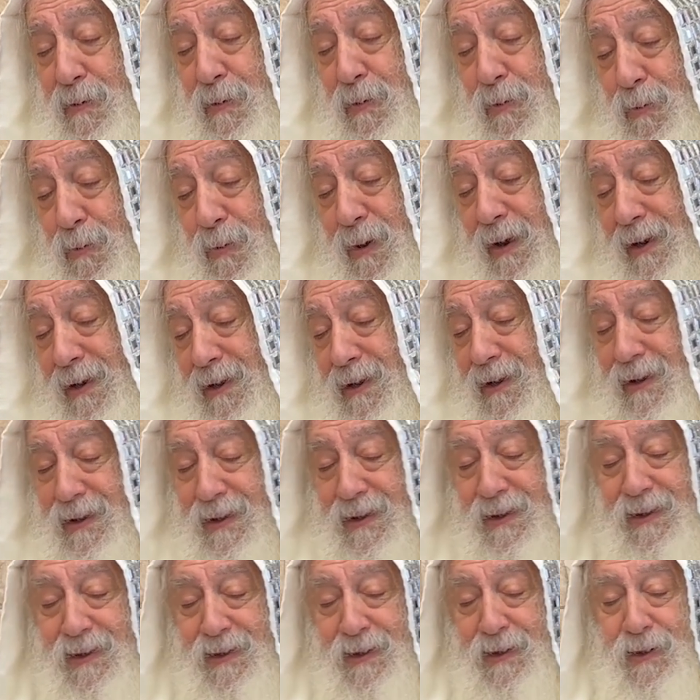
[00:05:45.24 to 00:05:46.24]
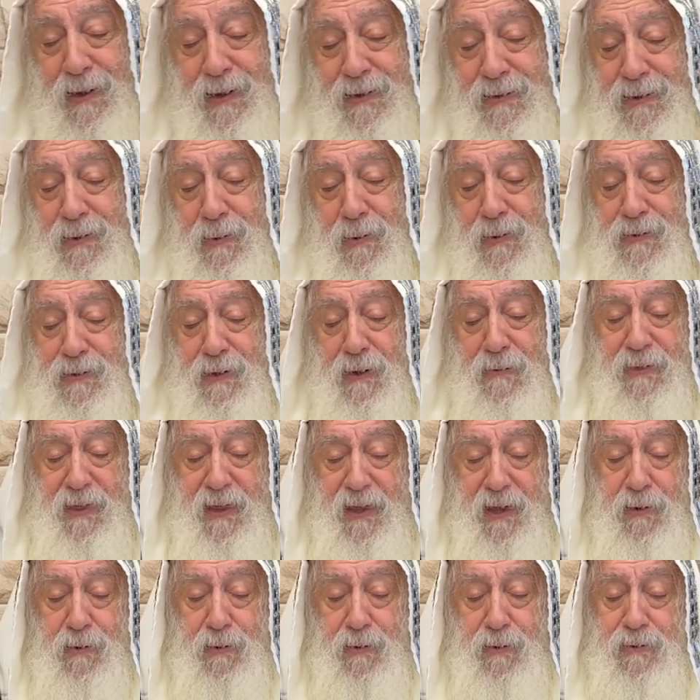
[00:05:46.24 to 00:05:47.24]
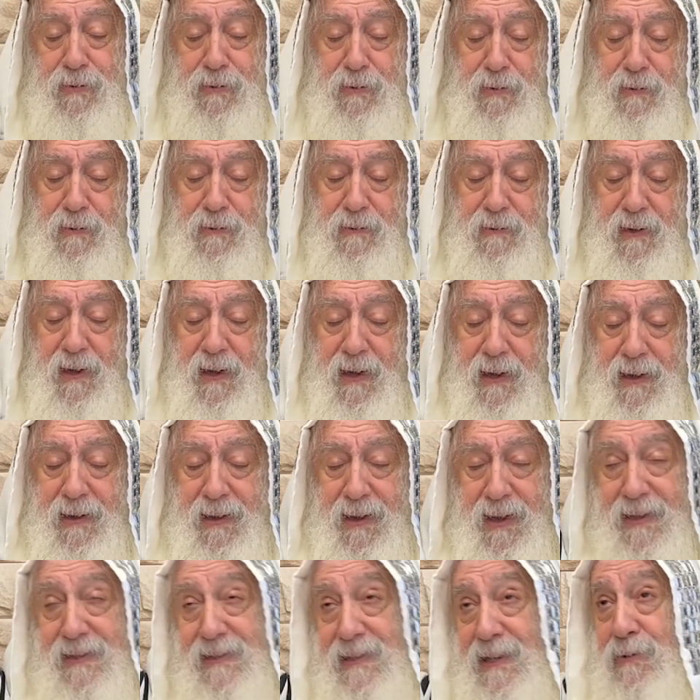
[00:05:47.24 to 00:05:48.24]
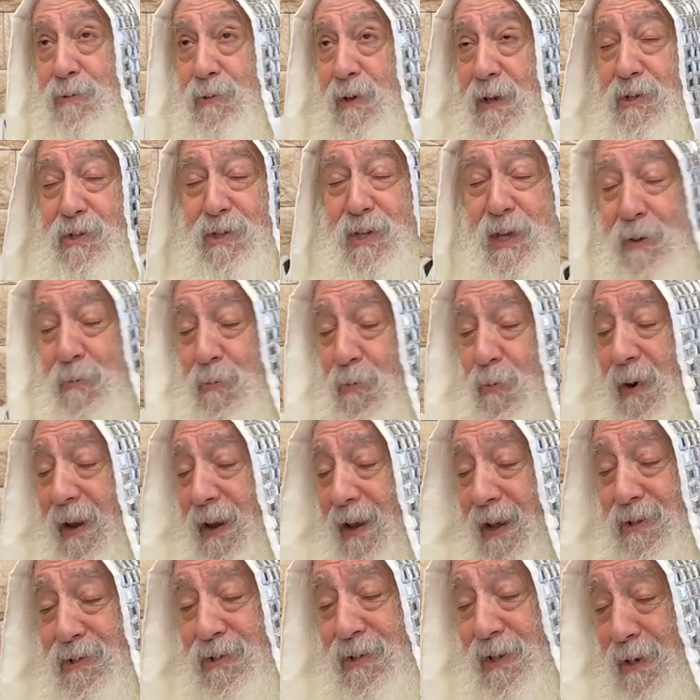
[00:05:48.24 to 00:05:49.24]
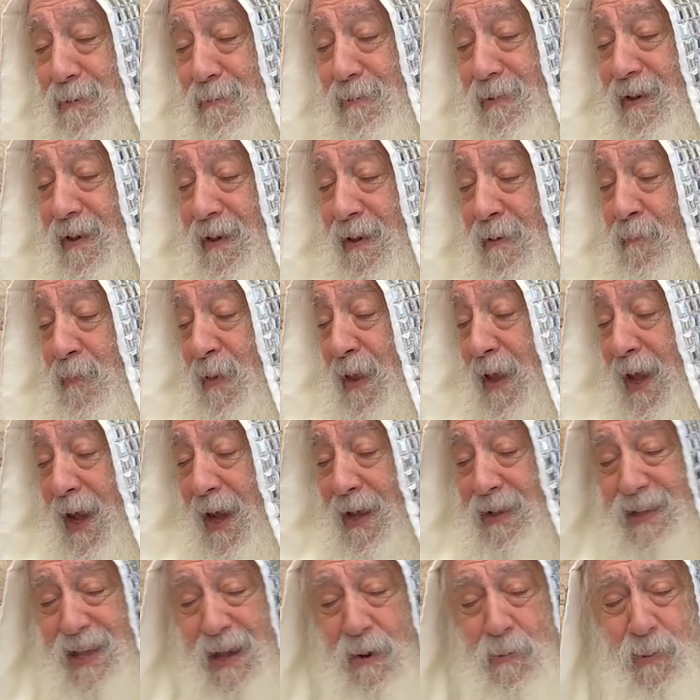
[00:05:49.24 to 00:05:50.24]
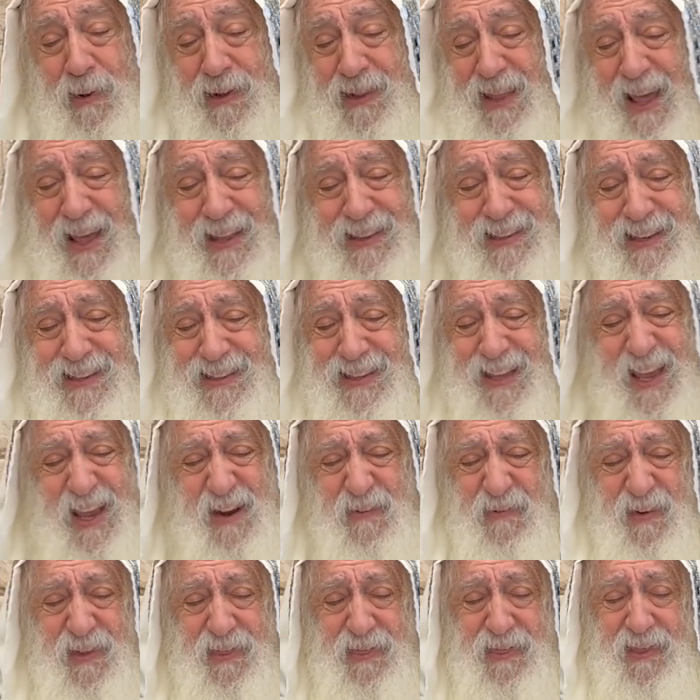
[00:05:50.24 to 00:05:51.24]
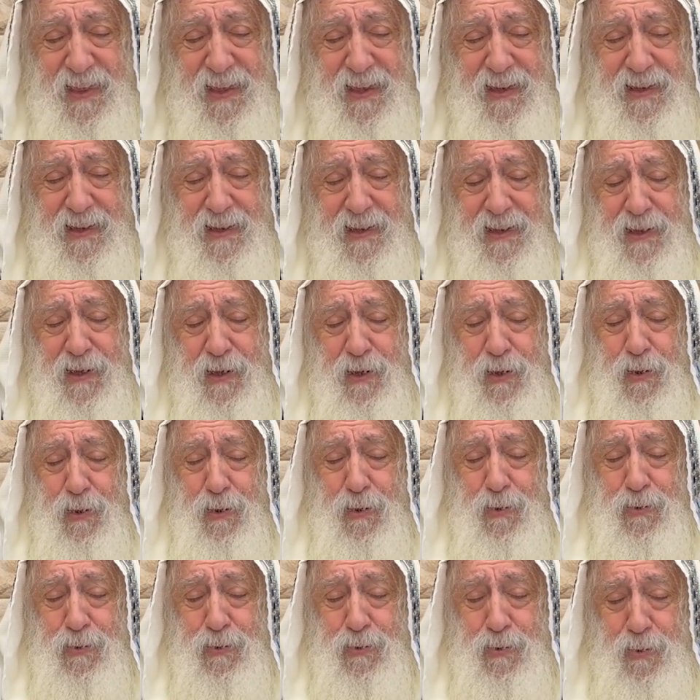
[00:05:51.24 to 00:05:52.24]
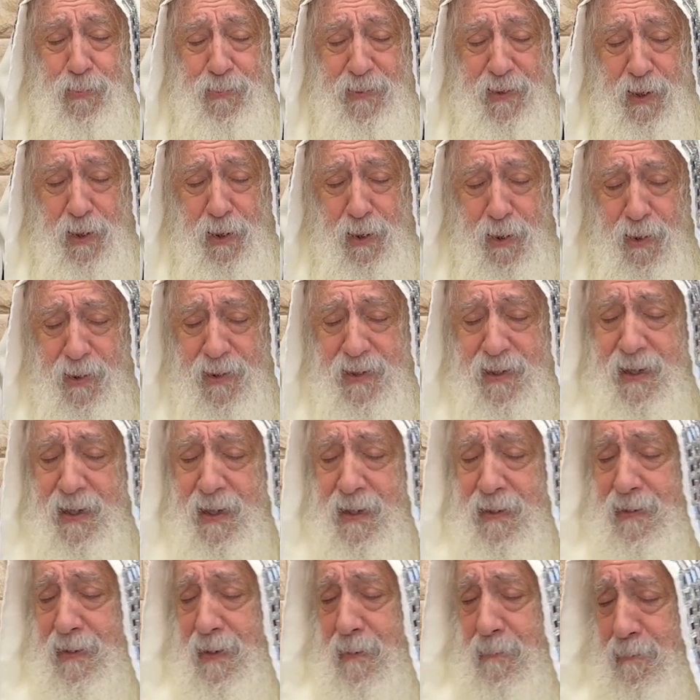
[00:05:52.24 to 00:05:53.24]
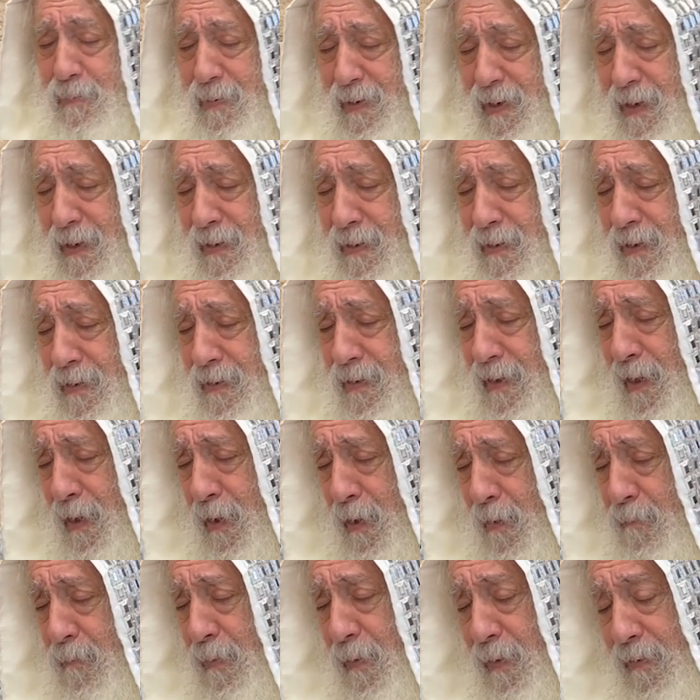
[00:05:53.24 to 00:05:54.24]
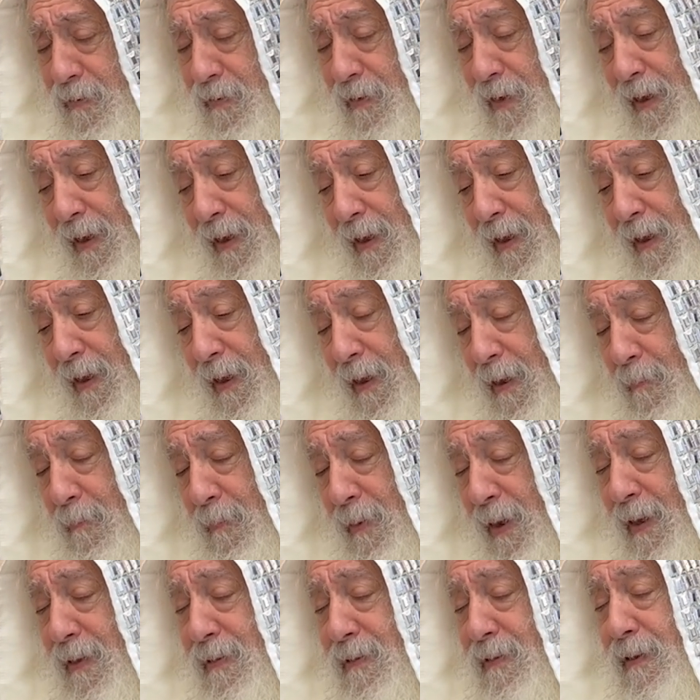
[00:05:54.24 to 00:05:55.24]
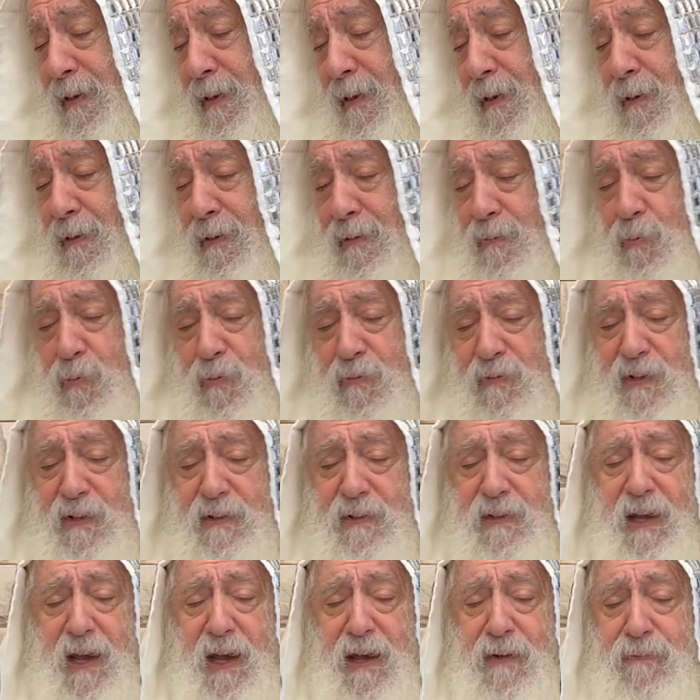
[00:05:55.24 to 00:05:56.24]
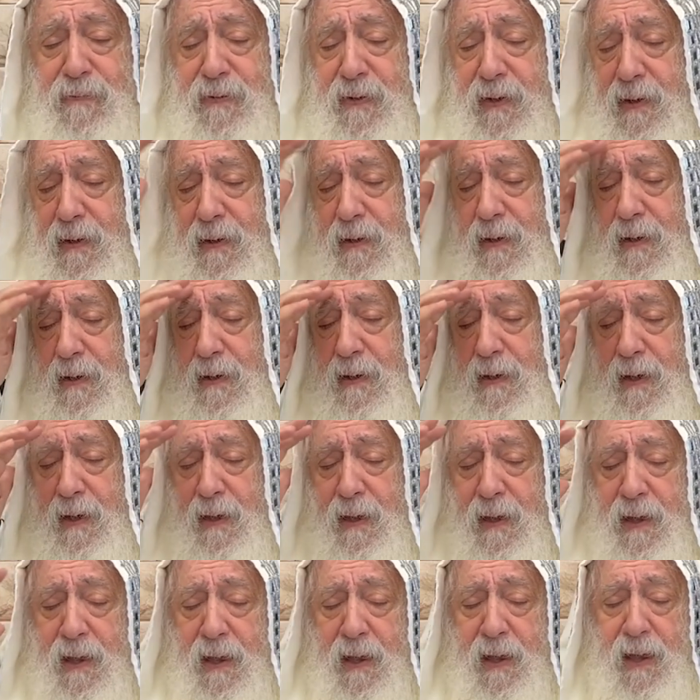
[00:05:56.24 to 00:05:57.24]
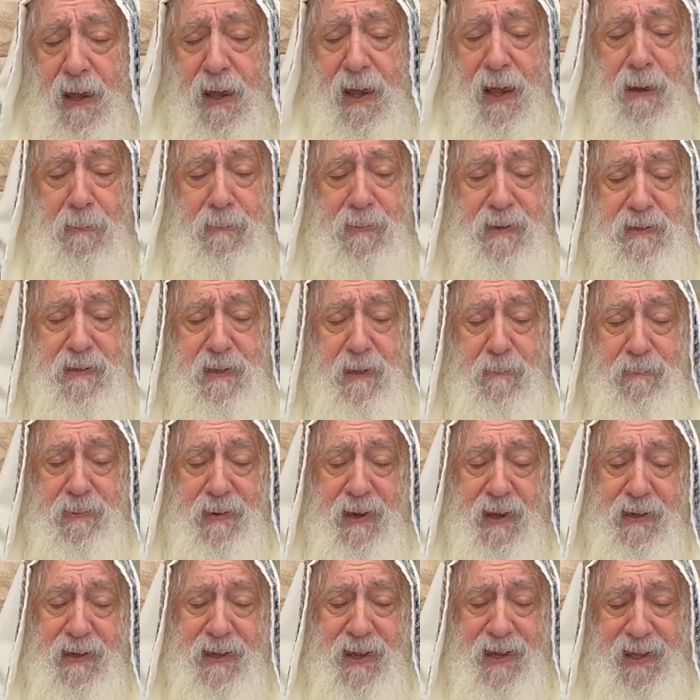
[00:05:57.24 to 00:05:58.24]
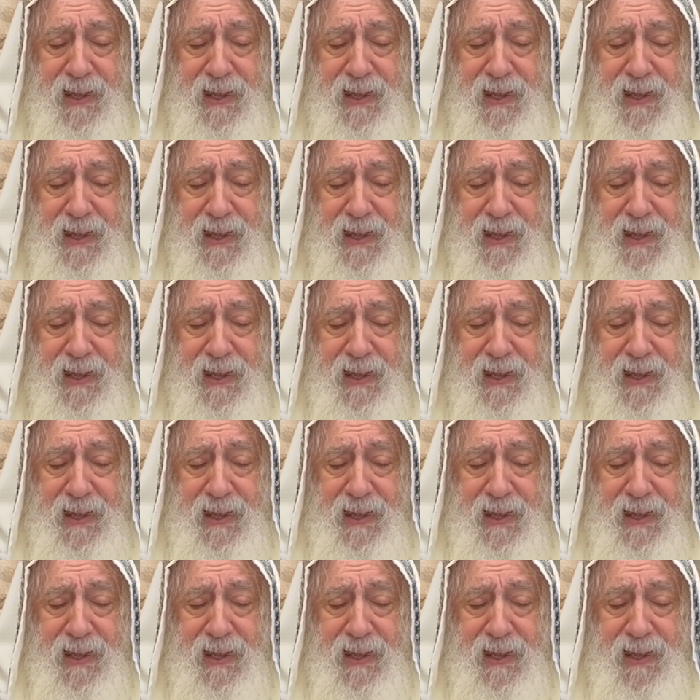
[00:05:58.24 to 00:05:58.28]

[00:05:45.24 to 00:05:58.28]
Well, there was nothing I could do. I said to Hashem, why Hashem? And I did everything to be early in the airport, but with the traffic, I missed the plane.